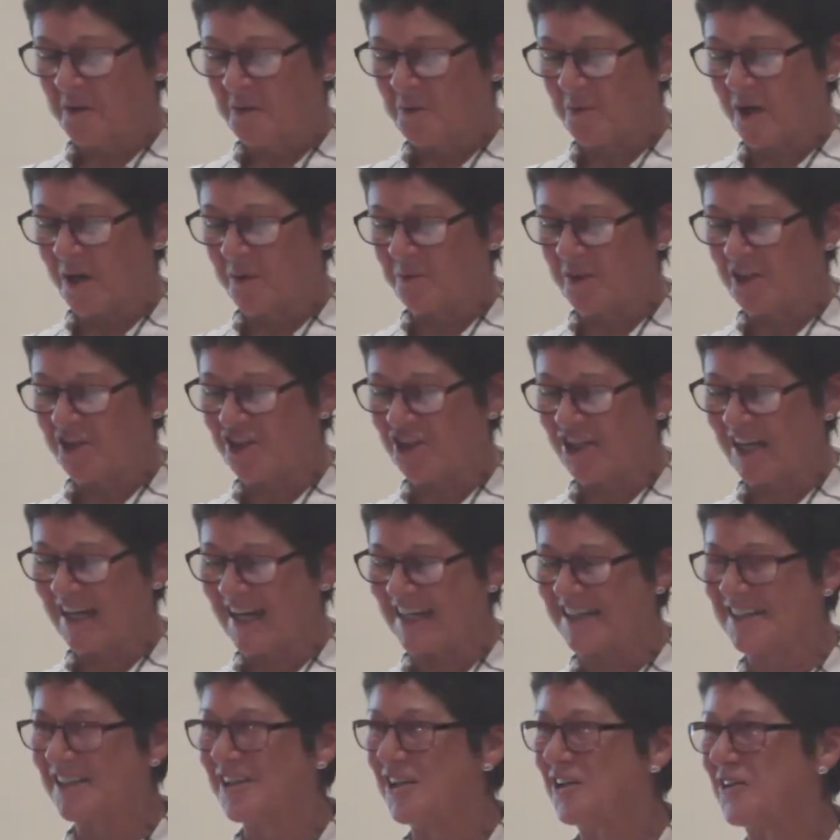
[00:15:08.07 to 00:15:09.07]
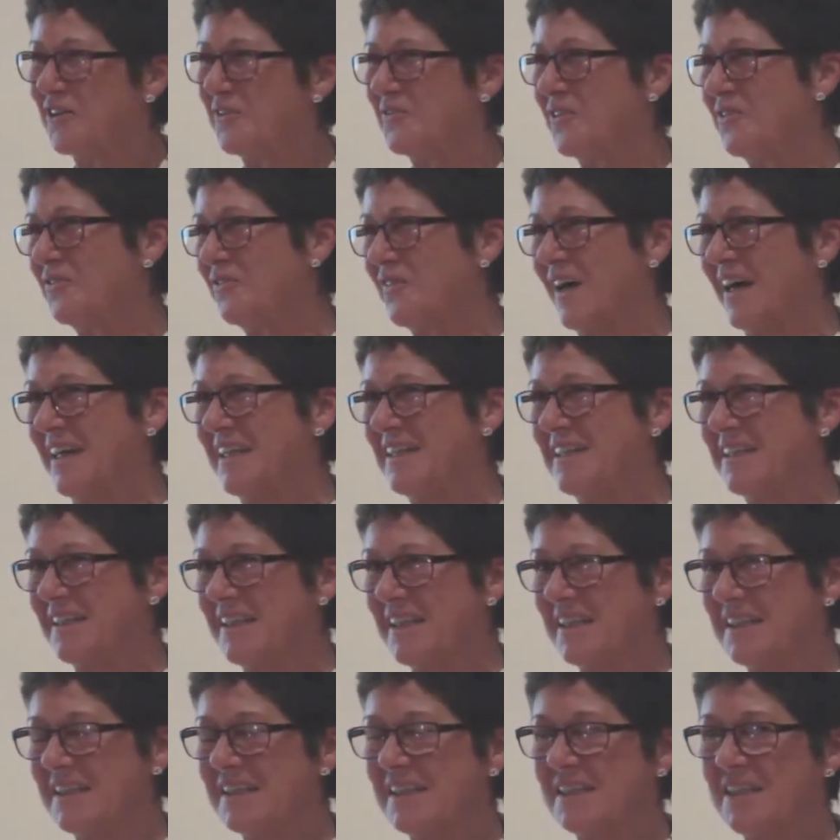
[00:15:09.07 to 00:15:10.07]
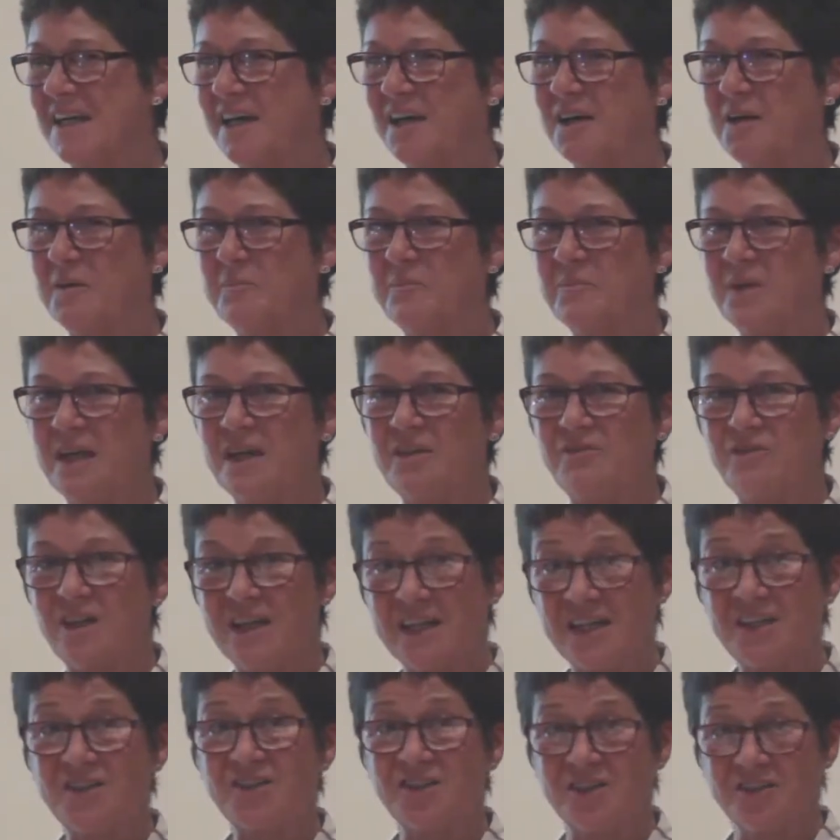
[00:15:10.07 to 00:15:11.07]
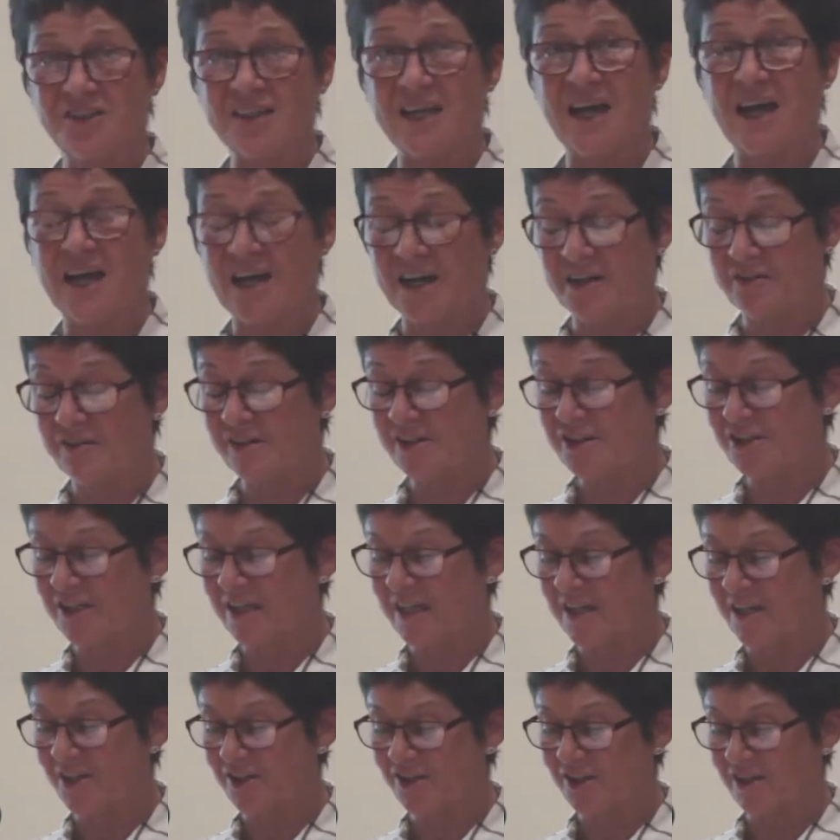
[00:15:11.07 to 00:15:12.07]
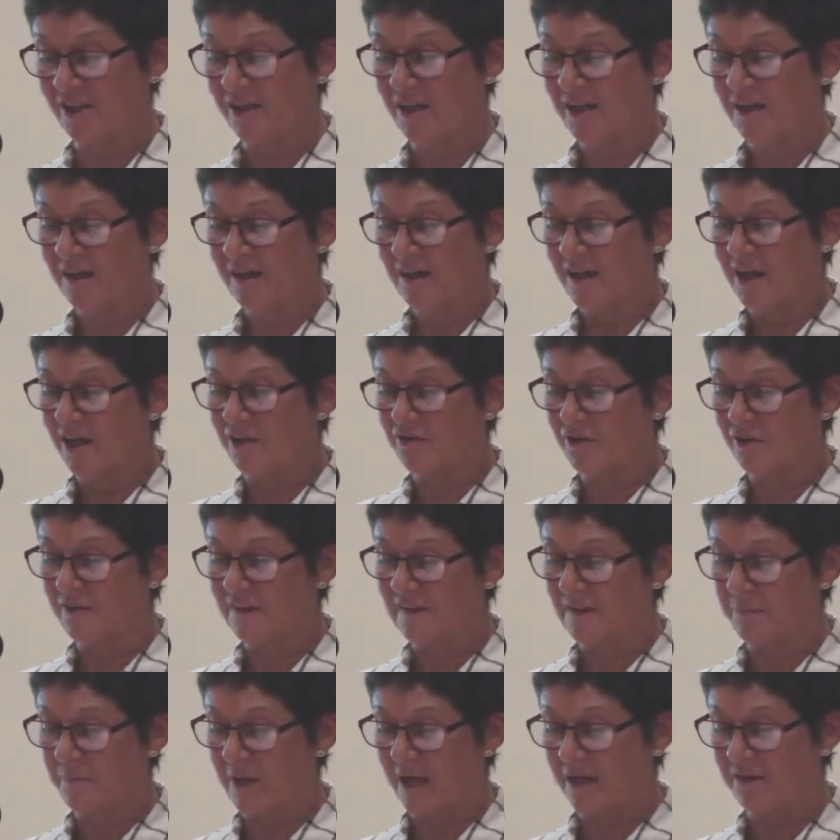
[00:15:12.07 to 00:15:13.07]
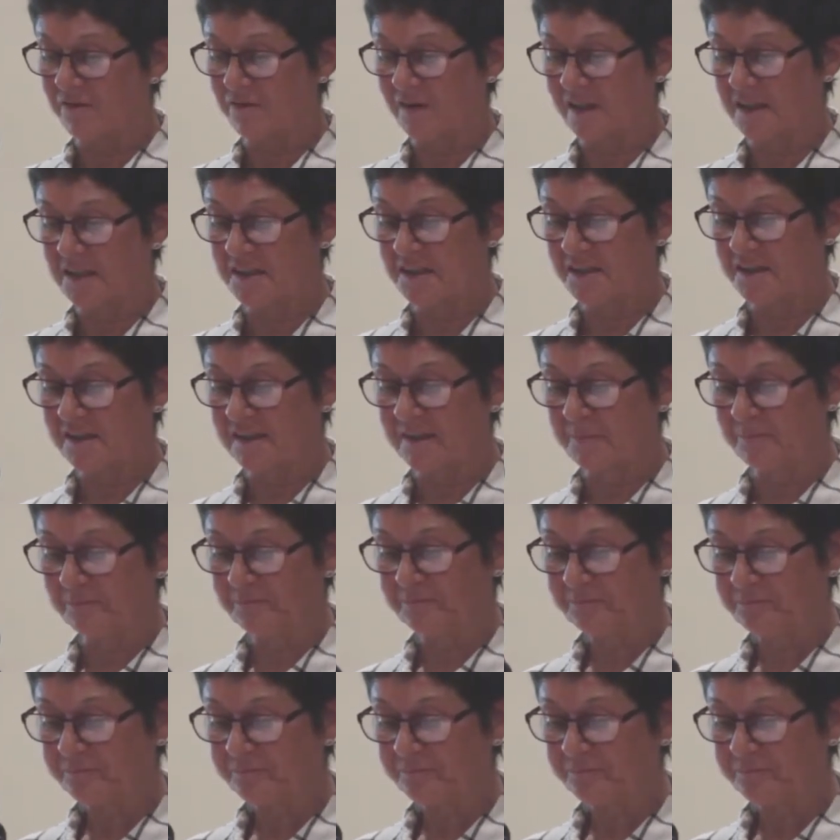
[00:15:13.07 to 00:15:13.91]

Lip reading: where we shared a lot of the findings in relation to higher education across the Pathfinders.